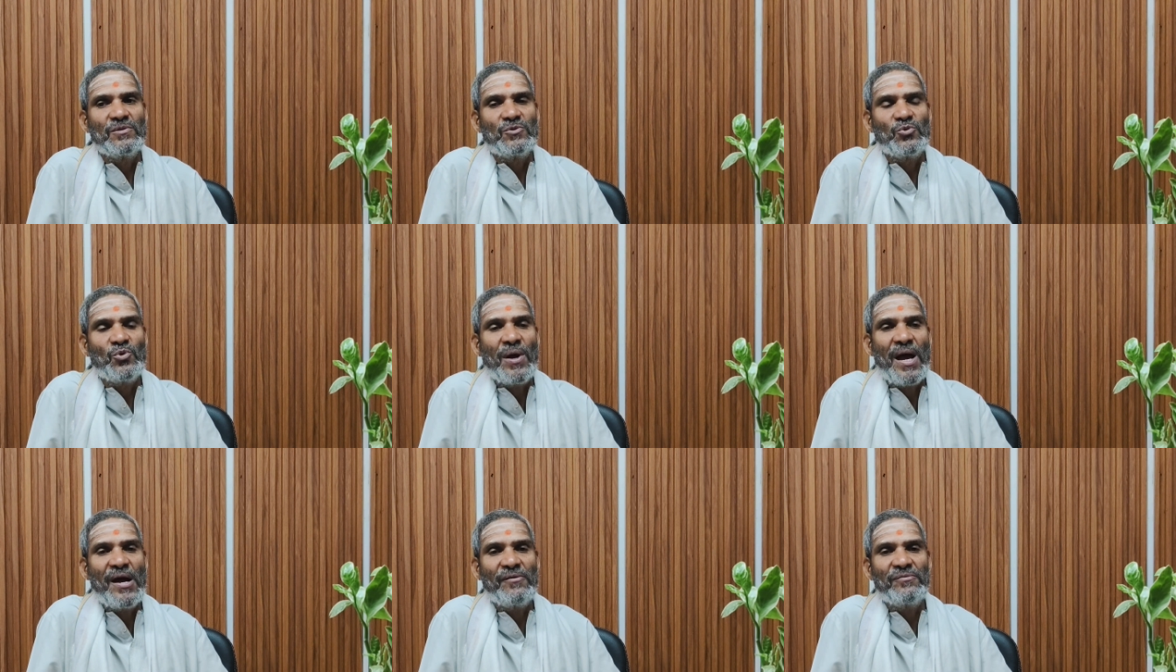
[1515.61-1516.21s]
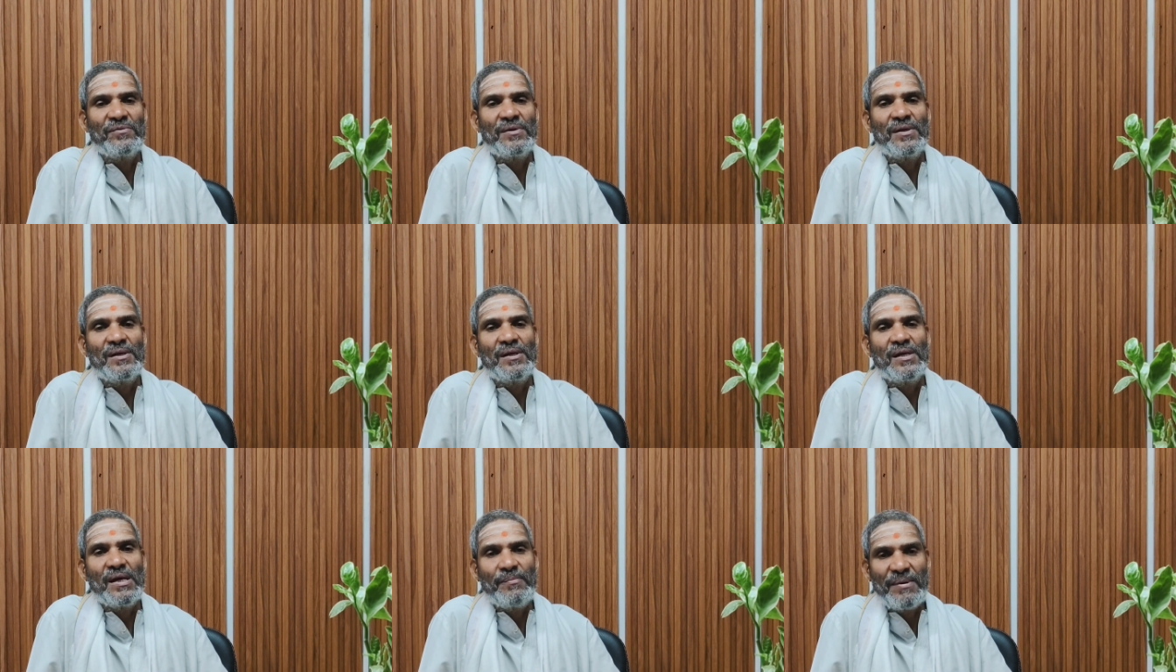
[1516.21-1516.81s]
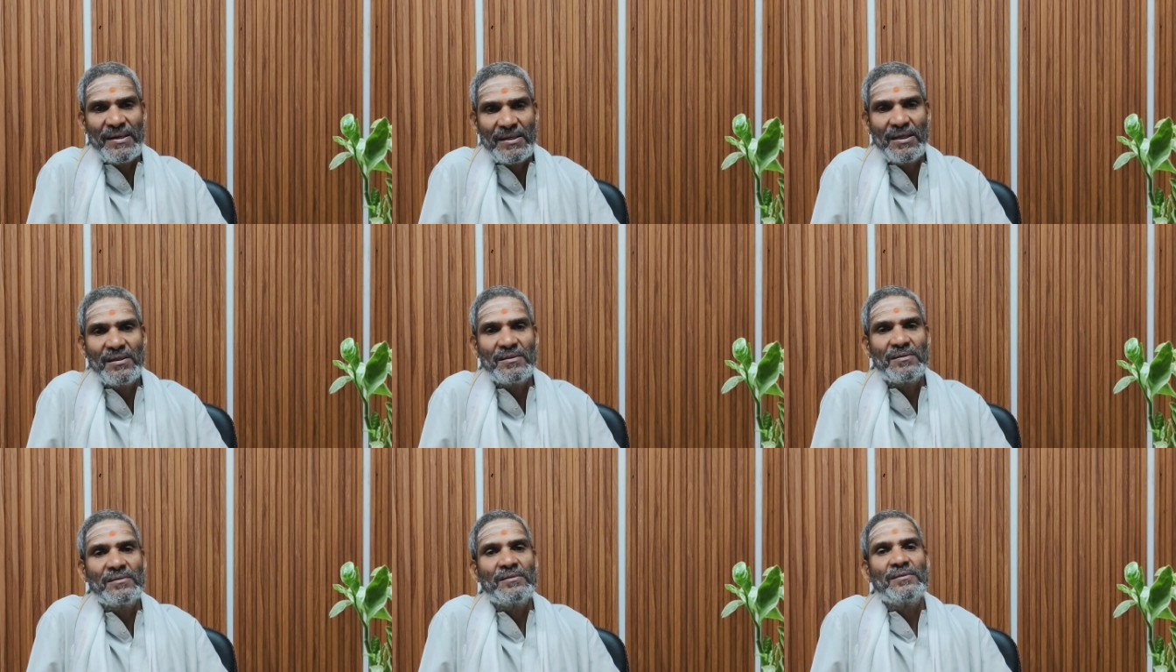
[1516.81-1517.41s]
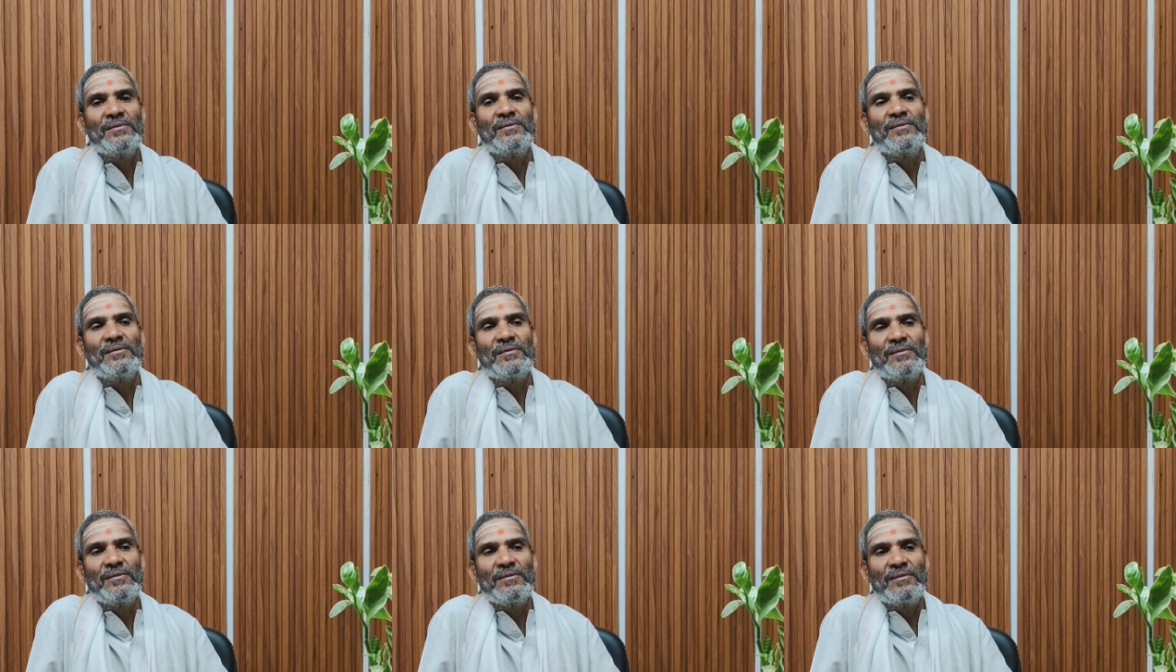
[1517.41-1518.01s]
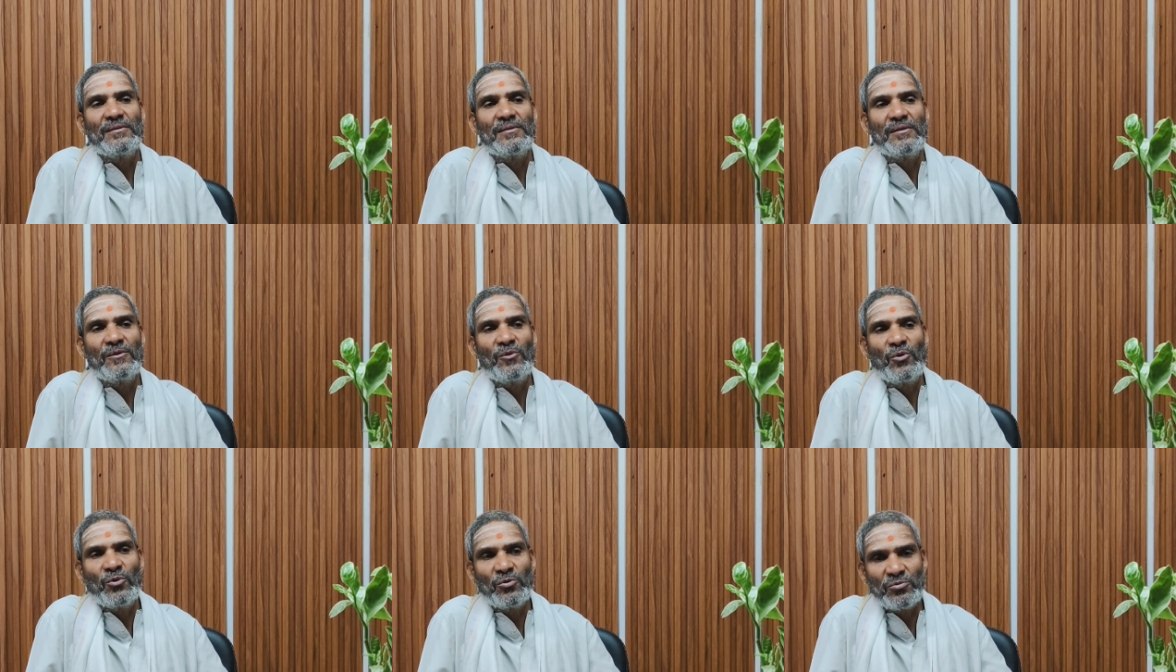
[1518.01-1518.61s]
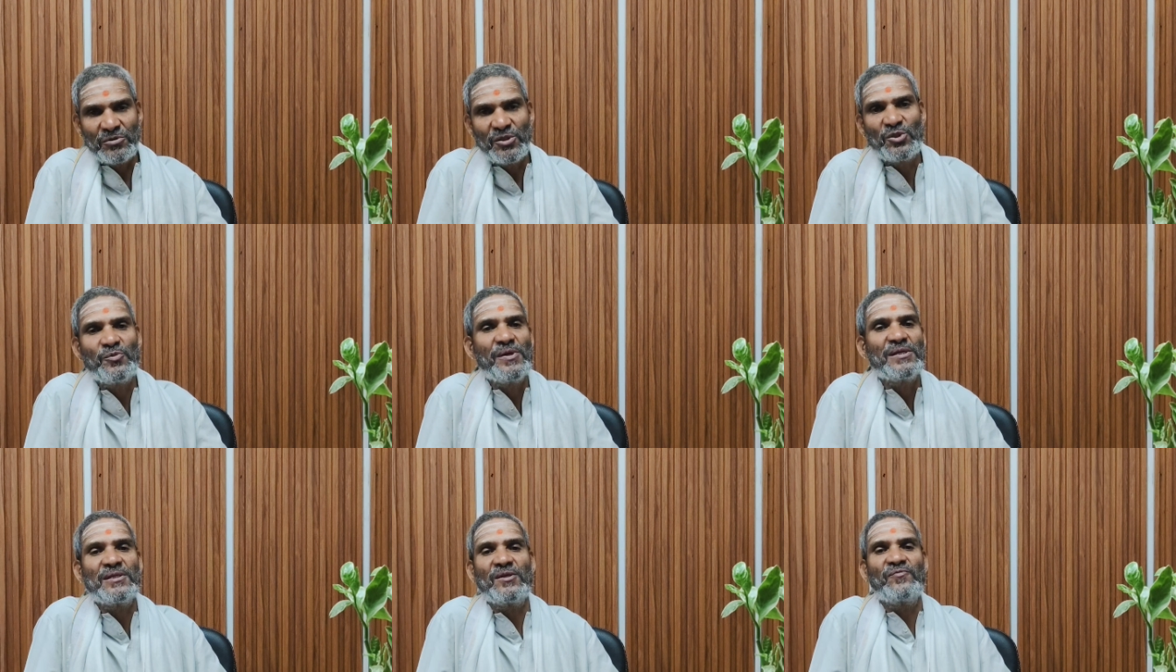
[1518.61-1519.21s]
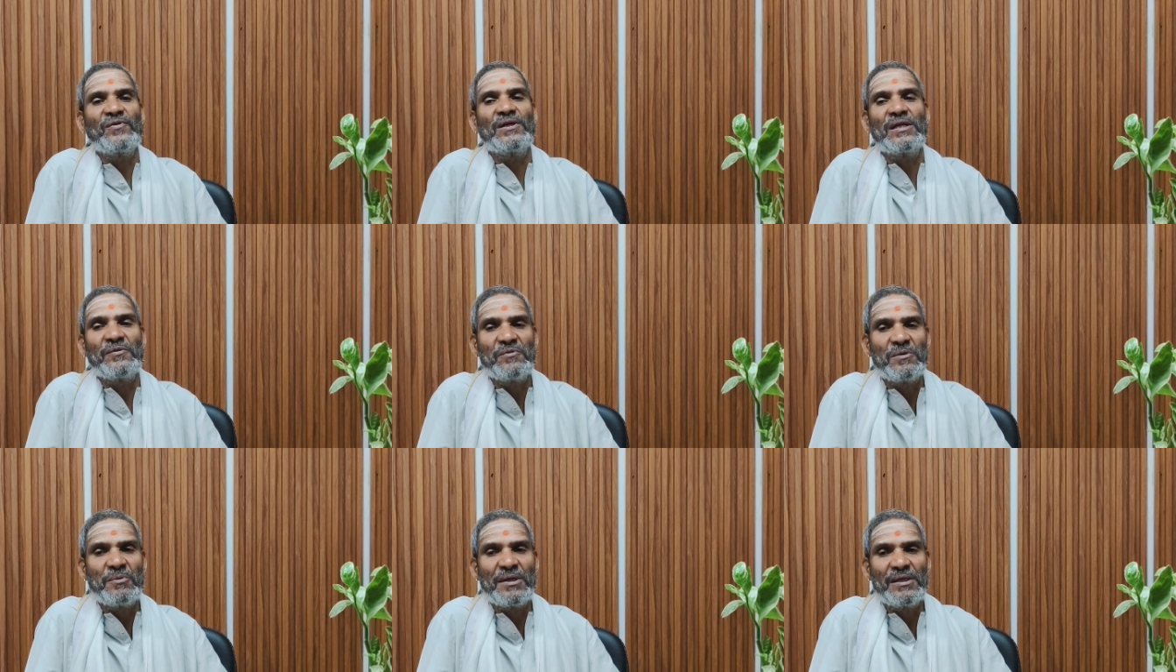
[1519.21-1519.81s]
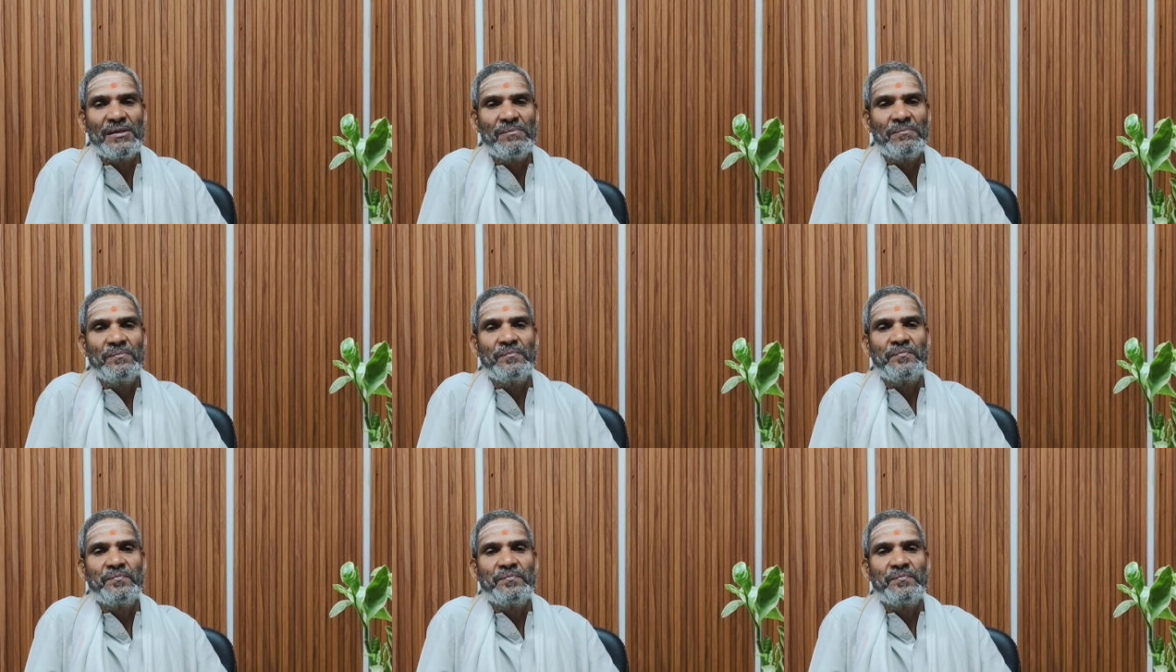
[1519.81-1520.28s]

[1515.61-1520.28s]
to have a better, situation for everybody.